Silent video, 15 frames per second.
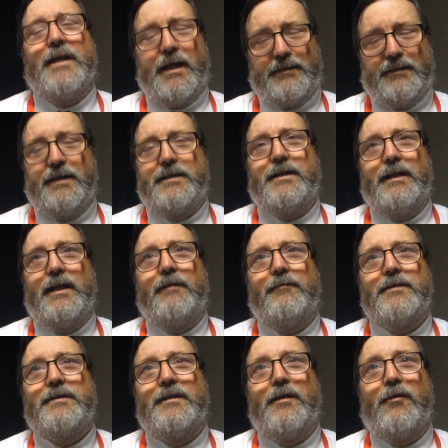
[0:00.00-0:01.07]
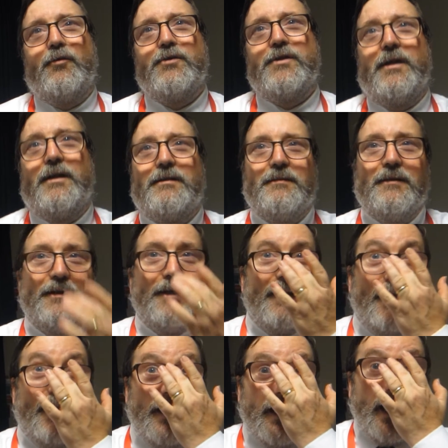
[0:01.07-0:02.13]
Yeah, teaching life skills through chess.
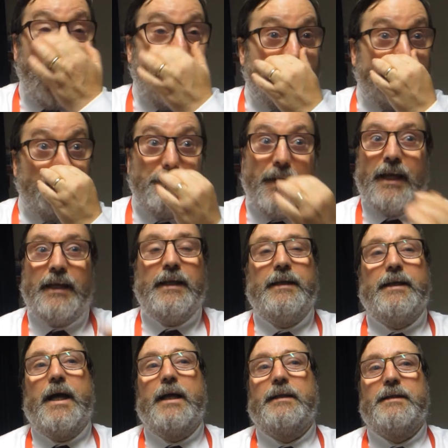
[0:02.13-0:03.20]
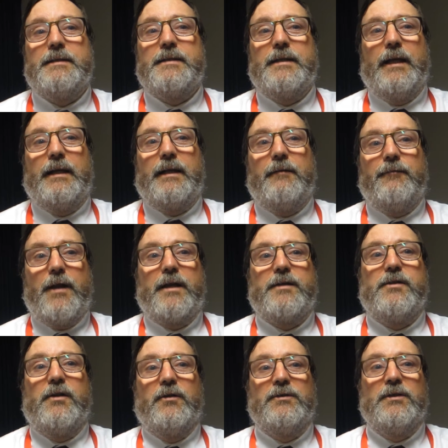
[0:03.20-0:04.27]
And mainly that is a
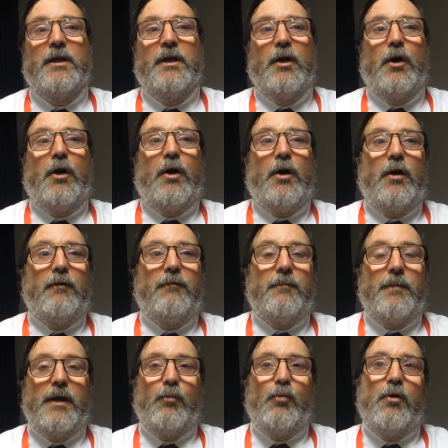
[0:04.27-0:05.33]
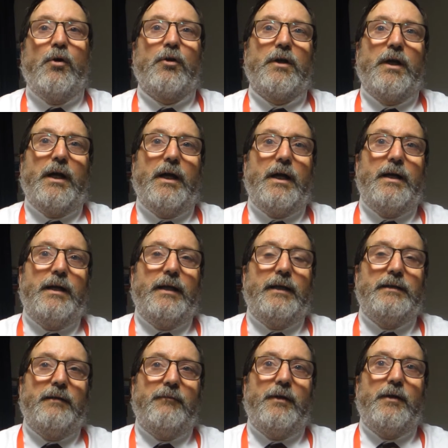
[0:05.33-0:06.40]
reflection of my work
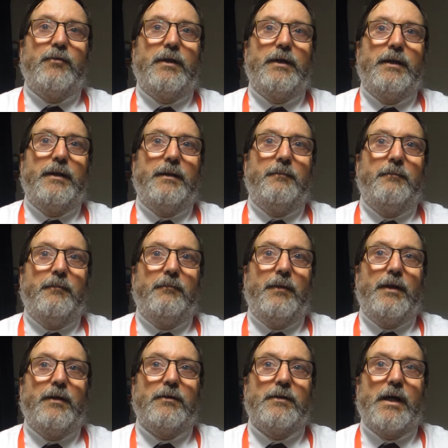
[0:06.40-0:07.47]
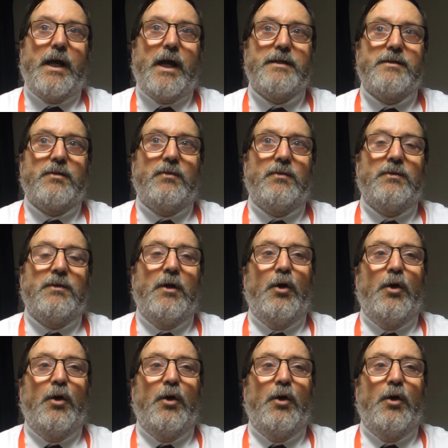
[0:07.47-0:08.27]
individually, middle and high school,